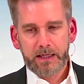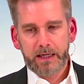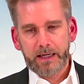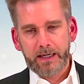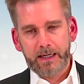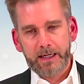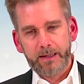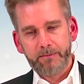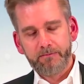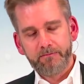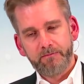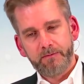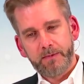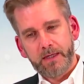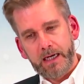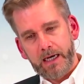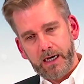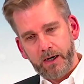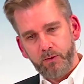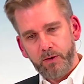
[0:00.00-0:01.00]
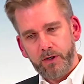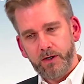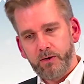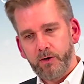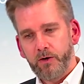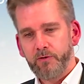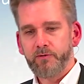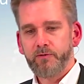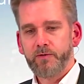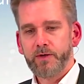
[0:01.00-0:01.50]
um, our
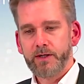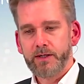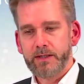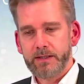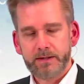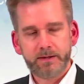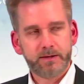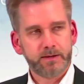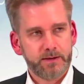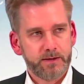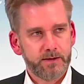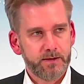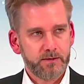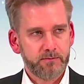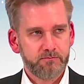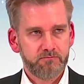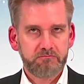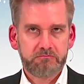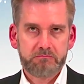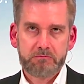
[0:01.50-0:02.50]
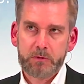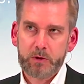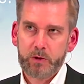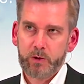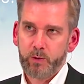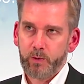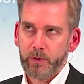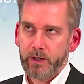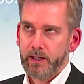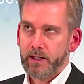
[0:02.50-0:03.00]
offering is still
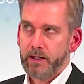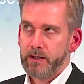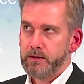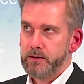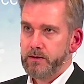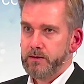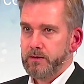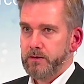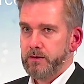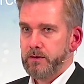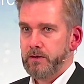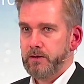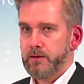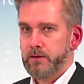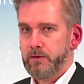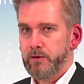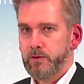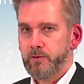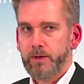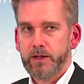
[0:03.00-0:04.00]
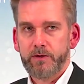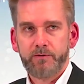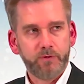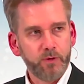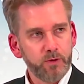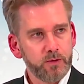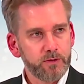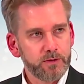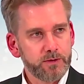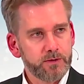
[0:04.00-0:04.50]
quite, uh, quite
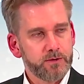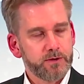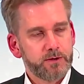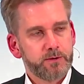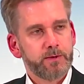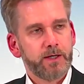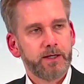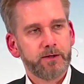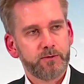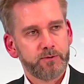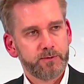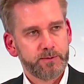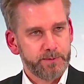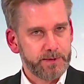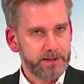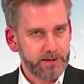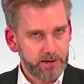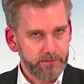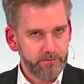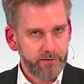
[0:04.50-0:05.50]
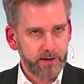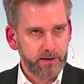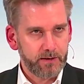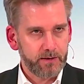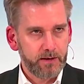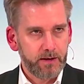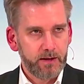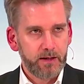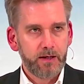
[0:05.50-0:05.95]
focused or quite specific.